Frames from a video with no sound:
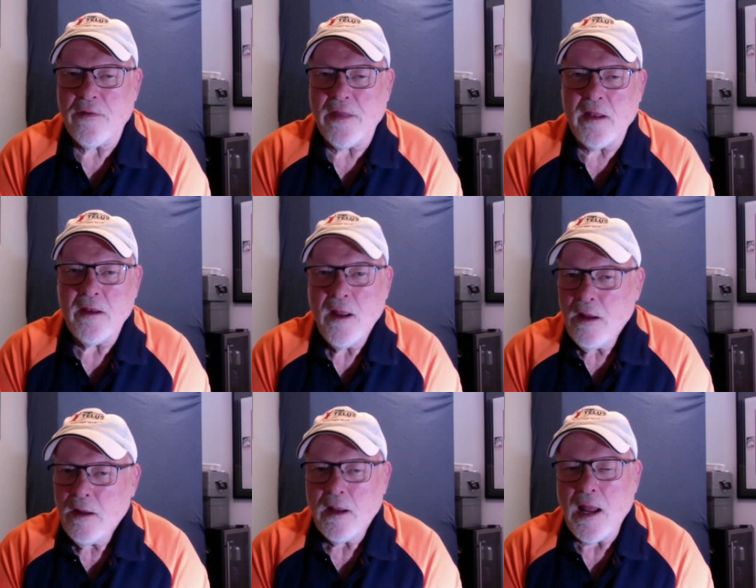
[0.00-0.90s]
that
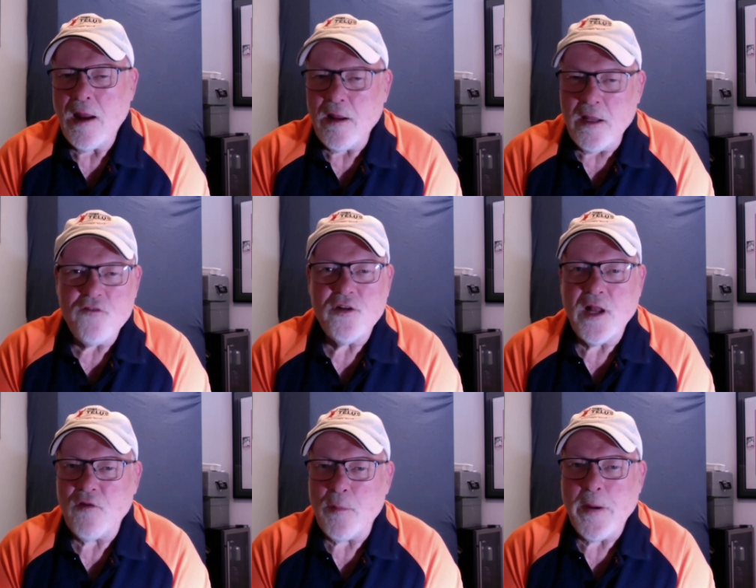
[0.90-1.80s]
each and
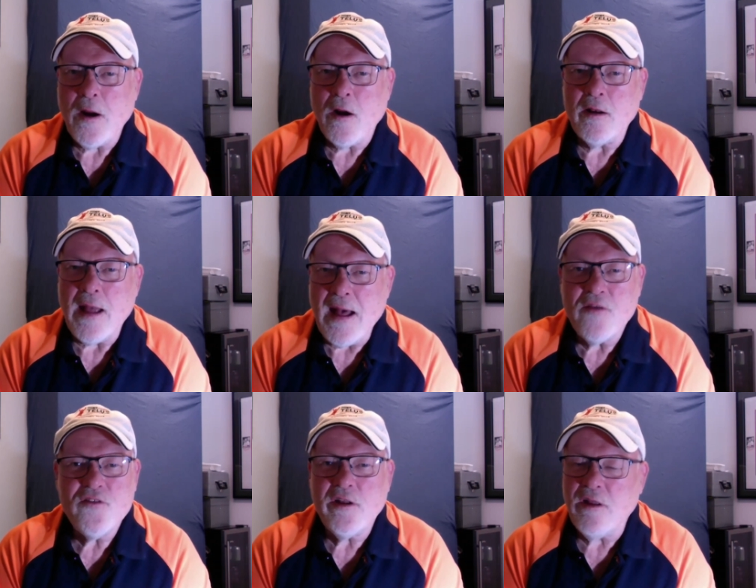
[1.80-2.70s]
every parent has it.